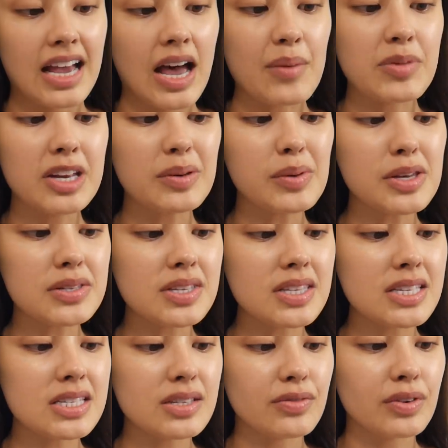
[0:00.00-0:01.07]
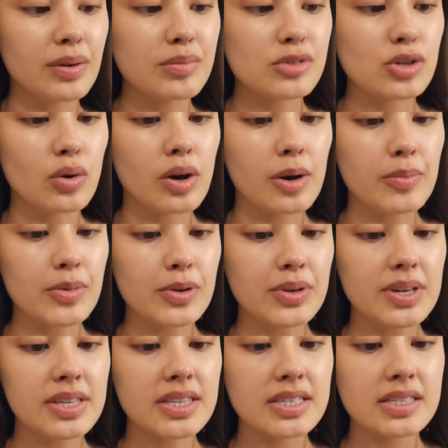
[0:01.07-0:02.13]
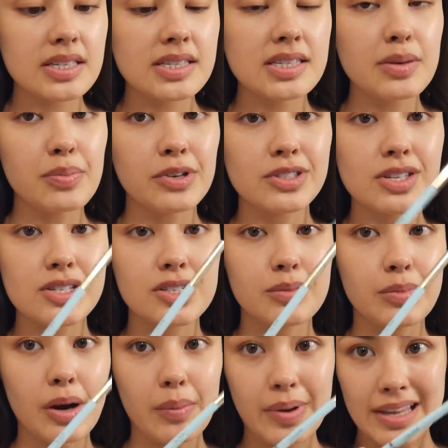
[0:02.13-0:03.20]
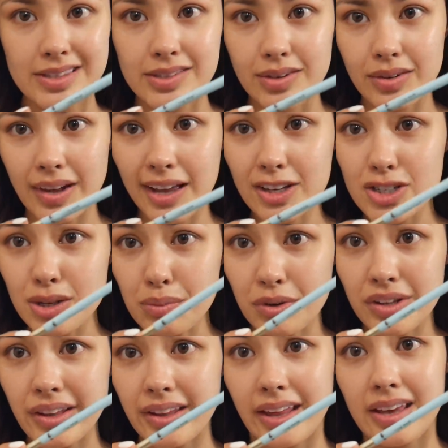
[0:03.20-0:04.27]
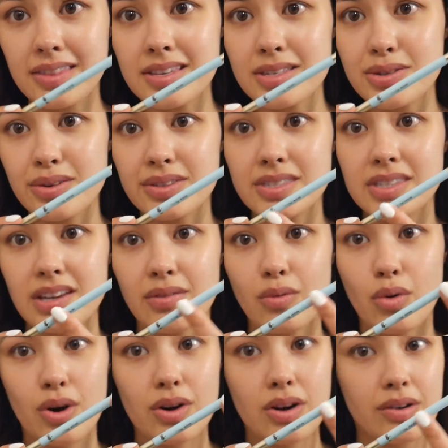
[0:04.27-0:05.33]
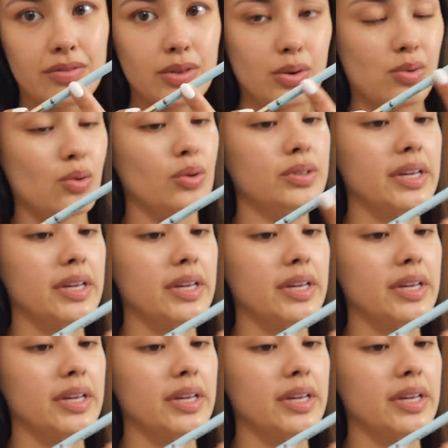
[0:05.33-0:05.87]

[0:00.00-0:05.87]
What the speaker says: I'm gonna be using this from Joah Beauty. This is the Precision Brow Pencil. I actually really like this. You can see I've worn off the whole